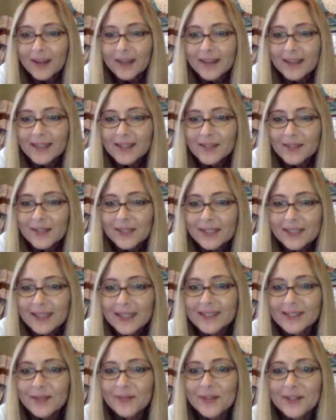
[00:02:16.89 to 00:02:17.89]
That's really
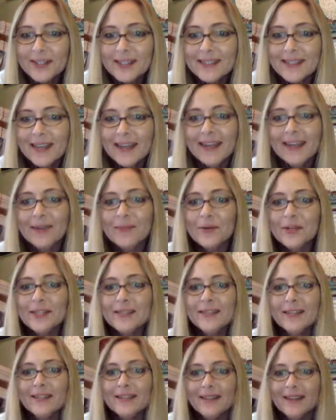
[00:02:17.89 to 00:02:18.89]
nice of you to say. I
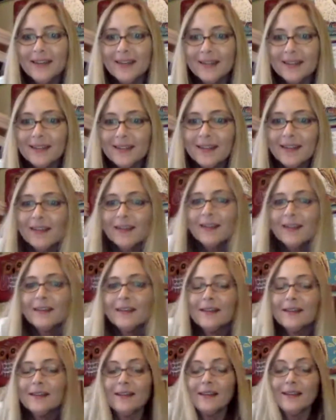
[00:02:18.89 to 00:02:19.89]
appreciate that.
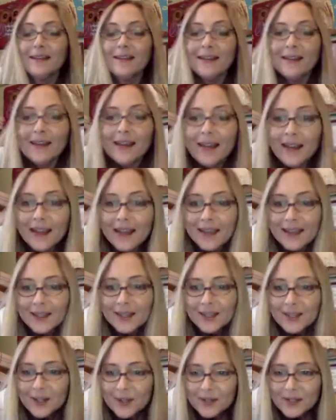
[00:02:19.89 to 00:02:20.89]

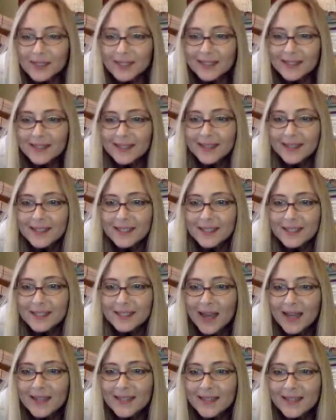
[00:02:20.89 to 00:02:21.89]
And Carissa says,
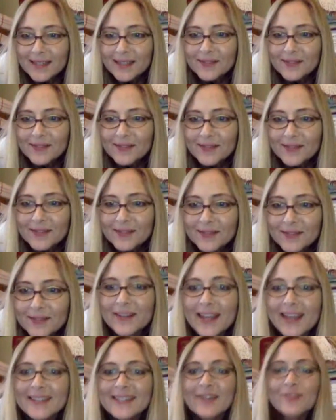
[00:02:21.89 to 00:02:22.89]
smash and give some
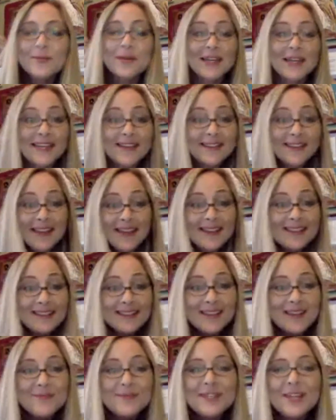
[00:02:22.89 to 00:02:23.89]
love. Yes, everybody
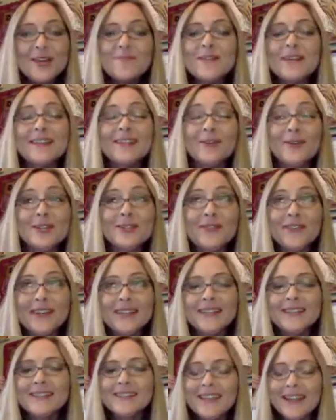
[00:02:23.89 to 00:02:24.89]
hit that thumbs up button.
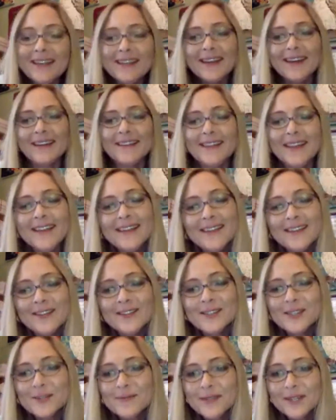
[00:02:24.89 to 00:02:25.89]
Always forget to say that.
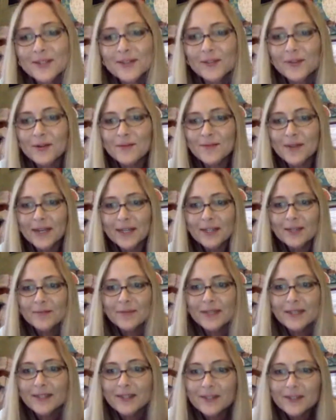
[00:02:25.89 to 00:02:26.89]
Thank you so much for
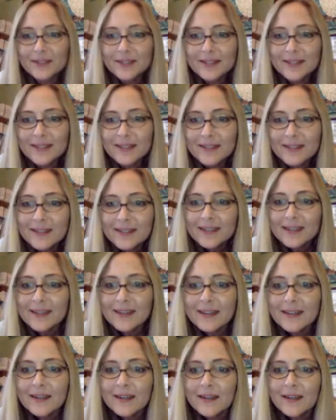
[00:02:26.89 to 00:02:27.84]
reminding me, Carissa.